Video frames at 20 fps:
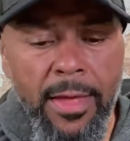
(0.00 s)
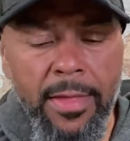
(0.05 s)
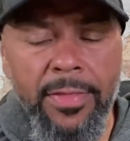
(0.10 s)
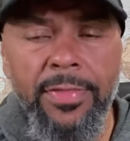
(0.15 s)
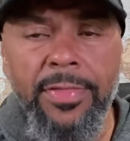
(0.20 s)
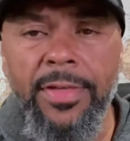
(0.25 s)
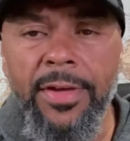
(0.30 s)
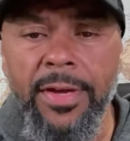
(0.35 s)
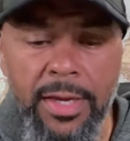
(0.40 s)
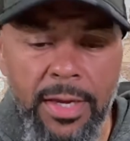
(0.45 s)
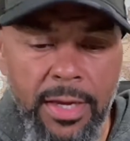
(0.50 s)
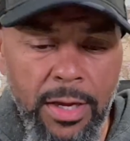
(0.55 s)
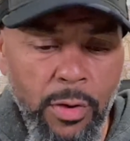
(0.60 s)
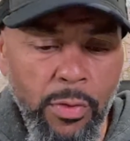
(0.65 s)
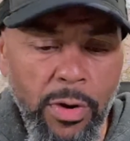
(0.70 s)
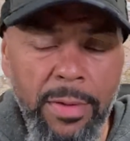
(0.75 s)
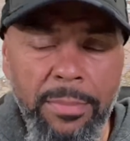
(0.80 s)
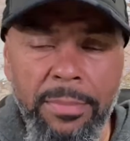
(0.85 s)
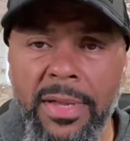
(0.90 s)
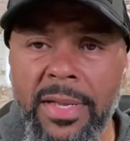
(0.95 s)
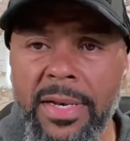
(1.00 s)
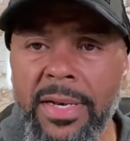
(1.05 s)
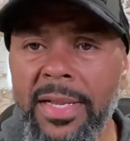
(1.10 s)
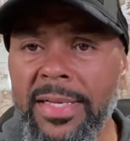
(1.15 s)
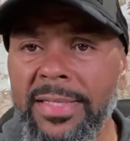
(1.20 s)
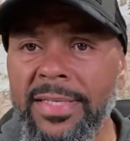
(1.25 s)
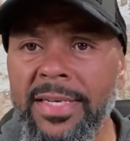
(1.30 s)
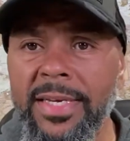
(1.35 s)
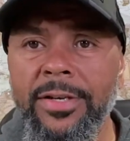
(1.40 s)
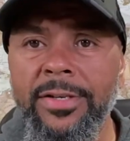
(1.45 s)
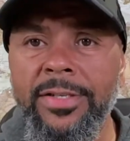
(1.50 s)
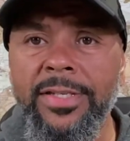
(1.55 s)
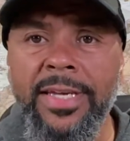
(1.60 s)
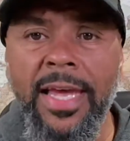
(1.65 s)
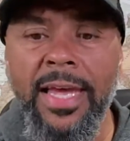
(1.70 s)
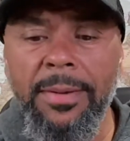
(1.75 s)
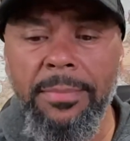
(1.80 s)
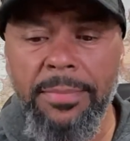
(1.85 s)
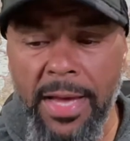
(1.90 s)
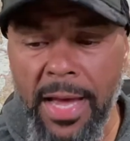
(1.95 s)
the equipment is either
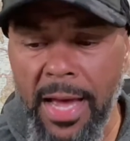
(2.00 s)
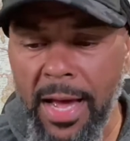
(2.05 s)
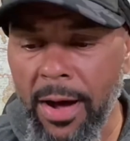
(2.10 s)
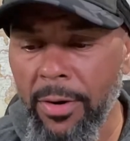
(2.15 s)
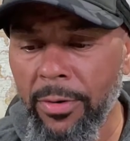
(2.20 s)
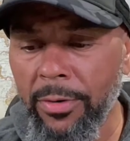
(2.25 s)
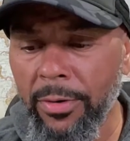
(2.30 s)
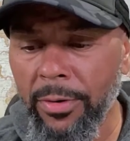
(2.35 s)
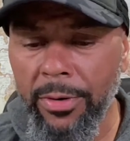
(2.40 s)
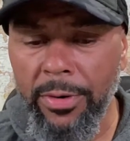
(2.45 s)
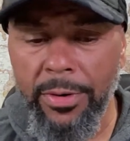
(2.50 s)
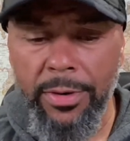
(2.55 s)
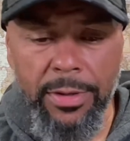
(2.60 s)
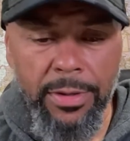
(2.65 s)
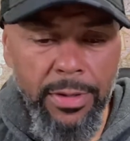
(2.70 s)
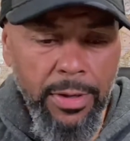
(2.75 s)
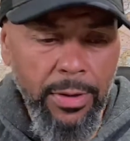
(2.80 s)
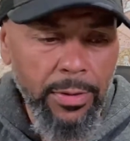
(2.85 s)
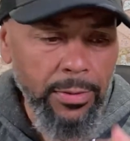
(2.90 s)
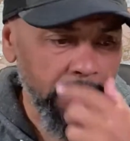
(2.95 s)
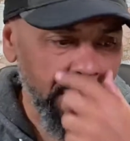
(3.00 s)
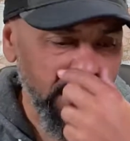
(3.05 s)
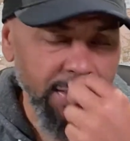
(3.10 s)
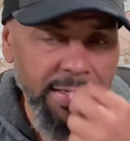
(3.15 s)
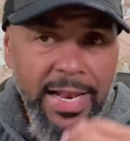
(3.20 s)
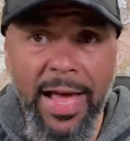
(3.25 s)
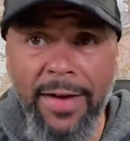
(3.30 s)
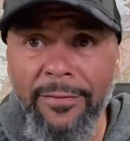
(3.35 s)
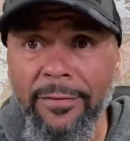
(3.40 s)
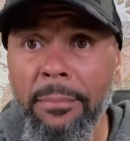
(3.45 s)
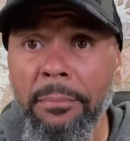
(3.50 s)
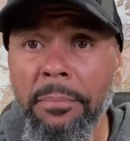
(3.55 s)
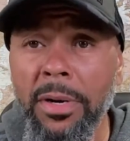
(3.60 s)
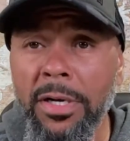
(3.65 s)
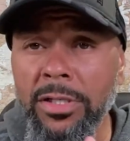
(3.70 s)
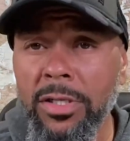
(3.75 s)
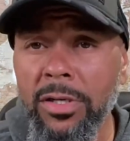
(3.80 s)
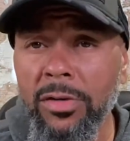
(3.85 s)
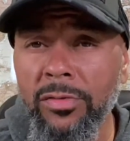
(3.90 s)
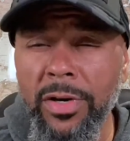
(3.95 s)
taped down or, you know, doesn't have a
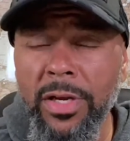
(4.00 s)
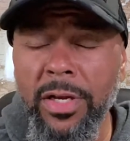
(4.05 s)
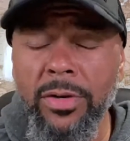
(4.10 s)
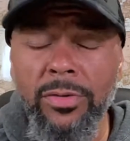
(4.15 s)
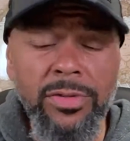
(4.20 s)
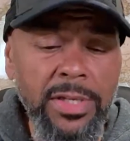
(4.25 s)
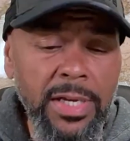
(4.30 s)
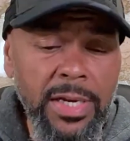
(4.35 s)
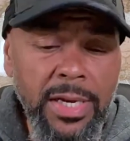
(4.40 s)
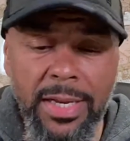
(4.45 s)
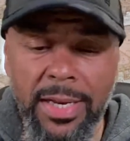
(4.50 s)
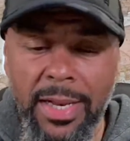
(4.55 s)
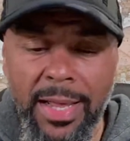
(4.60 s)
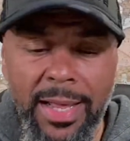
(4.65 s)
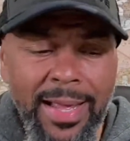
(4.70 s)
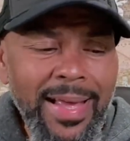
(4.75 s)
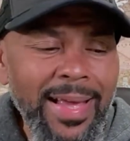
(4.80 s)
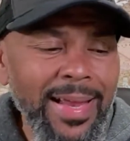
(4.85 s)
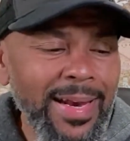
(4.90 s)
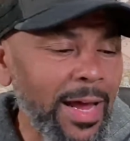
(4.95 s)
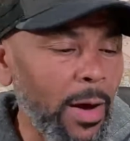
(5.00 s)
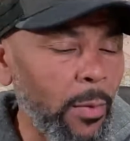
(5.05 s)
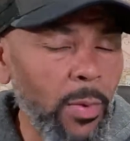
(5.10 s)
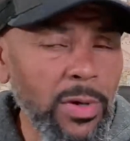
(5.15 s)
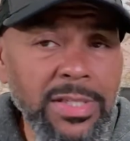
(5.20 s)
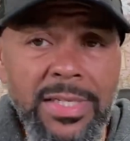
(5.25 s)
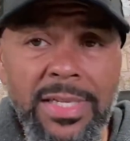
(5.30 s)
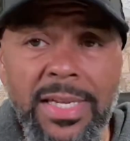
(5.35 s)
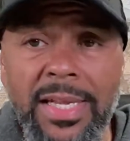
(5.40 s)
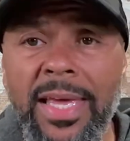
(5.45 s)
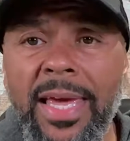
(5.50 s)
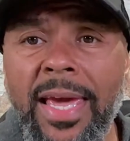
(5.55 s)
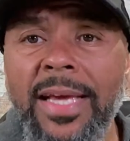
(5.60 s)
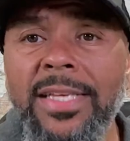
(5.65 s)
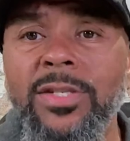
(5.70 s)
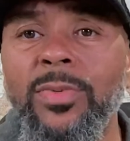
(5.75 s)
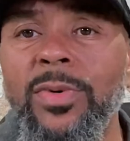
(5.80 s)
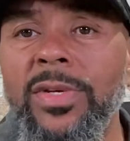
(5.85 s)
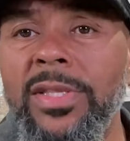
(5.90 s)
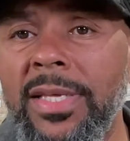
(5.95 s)
bunch of wrinkles in it. That wasn't the case
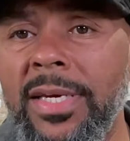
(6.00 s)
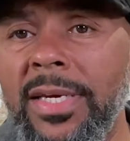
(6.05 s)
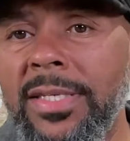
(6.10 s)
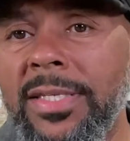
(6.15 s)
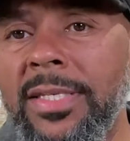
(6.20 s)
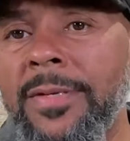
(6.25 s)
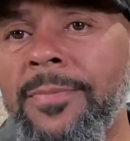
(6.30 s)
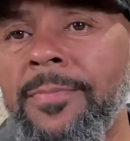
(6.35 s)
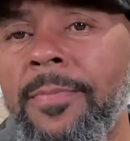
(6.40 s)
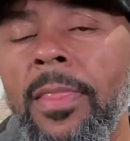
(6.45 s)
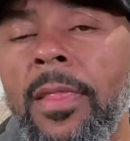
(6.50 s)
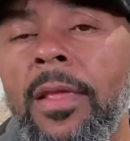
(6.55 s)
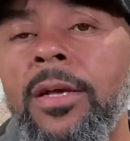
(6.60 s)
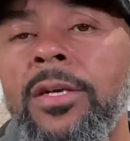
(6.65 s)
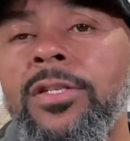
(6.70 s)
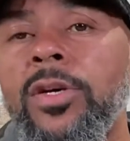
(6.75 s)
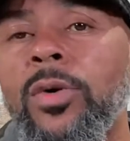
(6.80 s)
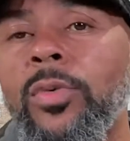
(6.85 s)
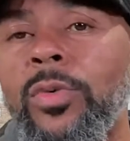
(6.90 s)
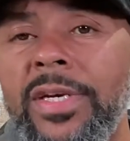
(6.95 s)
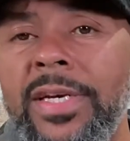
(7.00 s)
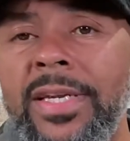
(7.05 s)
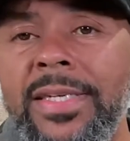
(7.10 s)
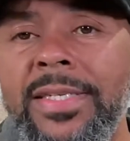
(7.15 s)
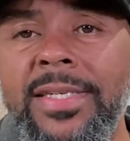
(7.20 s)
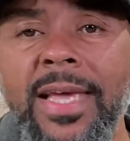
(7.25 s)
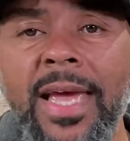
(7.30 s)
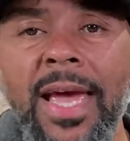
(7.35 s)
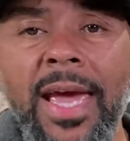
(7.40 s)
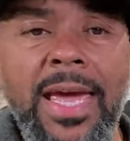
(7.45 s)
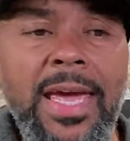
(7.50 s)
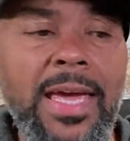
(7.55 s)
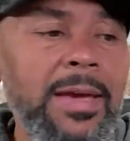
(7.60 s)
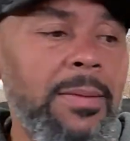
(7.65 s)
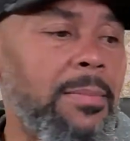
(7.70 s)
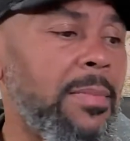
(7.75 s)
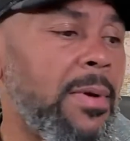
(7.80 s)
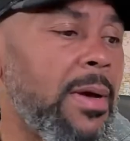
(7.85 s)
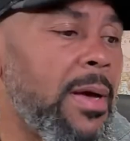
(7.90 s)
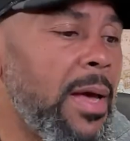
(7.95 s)
with this. So when this came,
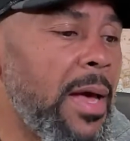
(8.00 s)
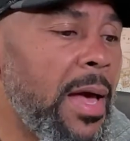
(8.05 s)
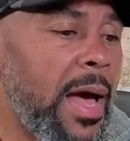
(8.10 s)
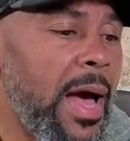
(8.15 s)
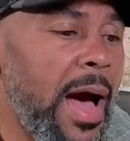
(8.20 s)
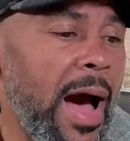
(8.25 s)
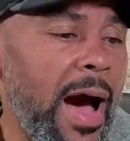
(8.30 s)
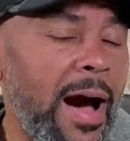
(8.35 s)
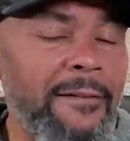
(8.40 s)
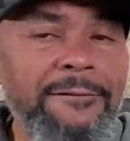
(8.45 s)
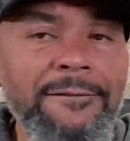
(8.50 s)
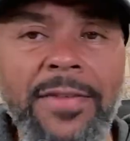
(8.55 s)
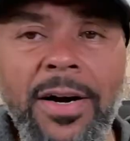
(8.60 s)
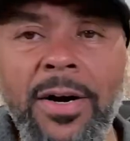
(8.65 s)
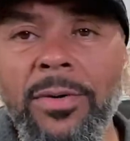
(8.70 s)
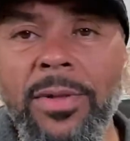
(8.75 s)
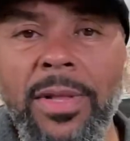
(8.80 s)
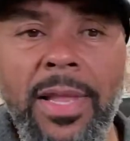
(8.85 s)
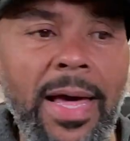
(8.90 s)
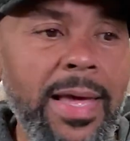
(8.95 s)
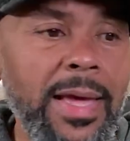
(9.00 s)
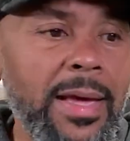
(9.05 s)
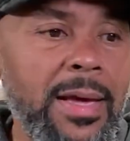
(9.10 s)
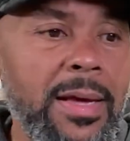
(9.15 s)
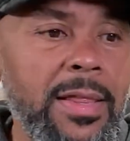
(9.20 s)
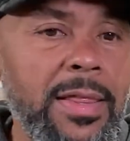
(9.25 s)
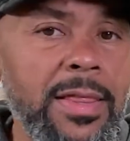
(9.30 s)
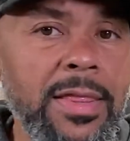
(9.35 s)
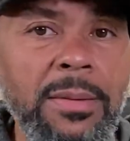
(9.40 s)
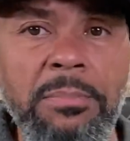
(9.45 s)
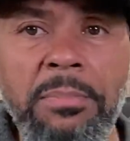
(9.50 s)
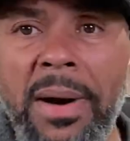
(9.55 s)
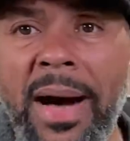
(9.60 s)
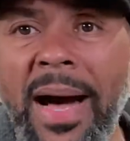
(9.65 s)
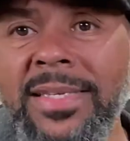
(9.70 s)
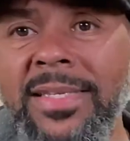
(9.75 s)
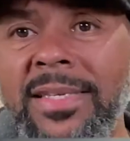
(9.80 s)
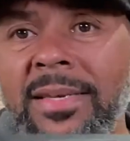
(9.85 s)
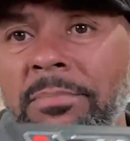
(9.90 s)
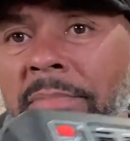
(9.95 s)
I felt like the
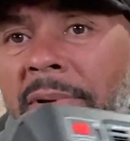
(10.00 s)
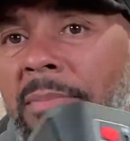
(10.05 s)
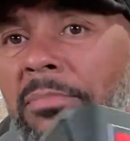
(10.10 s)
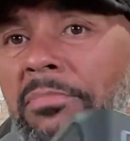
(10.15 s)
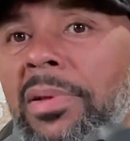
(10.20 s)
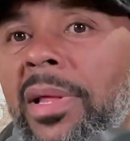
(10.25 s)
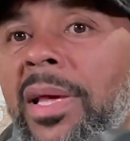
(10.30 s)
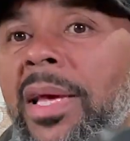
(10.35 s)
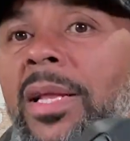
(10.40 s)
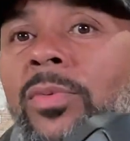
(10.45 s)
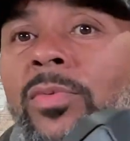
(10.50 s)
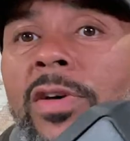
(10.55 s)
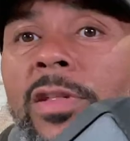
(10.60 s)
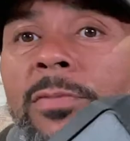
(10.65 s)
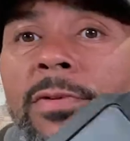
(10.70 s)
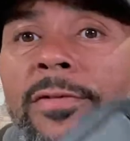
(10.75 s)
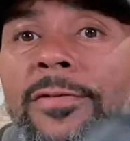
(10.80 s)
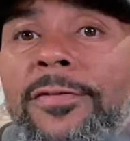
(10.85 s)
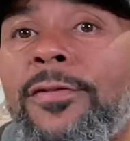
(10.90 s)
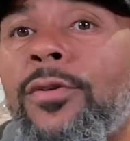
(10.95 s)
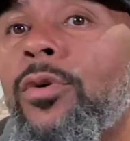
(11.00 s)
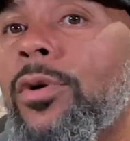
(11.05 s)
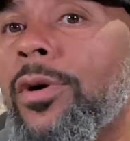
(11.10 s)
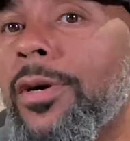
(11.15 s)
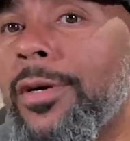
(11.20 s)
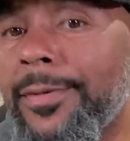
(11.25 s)
box had been played with before.